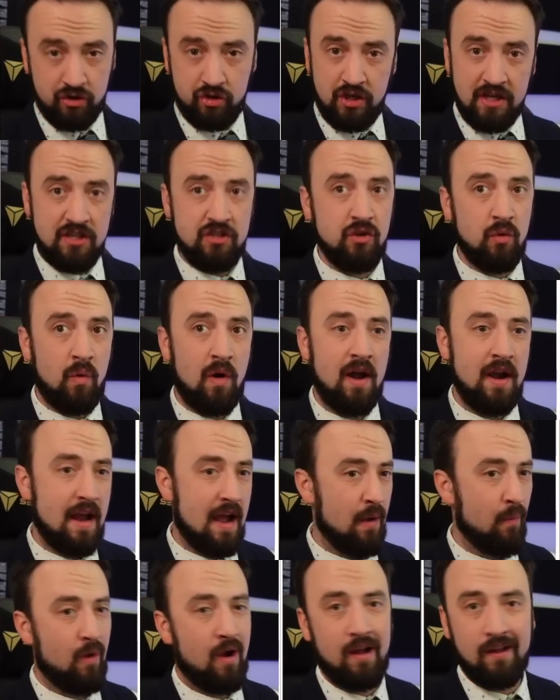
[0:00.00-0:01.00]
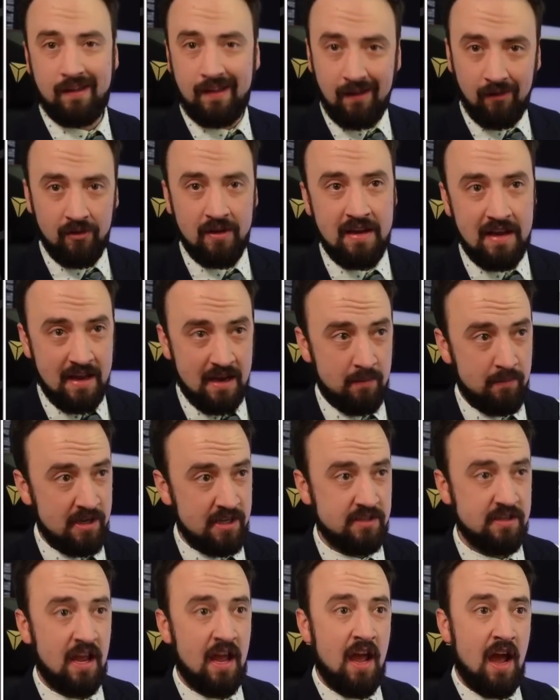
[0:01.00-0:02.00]
She's the one I want killing
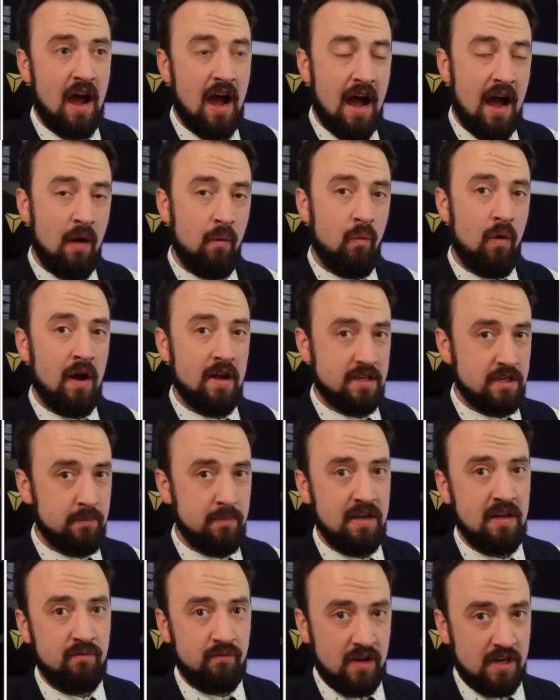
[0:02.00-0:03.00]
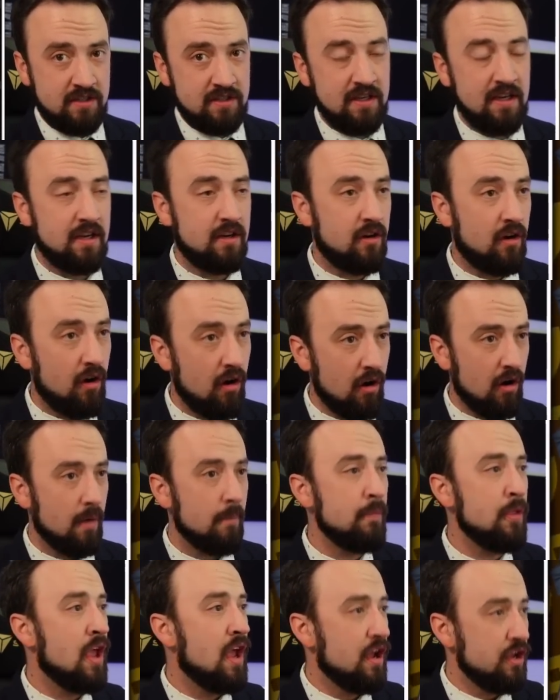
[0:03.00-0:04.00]
enemies. I want to be investing into her.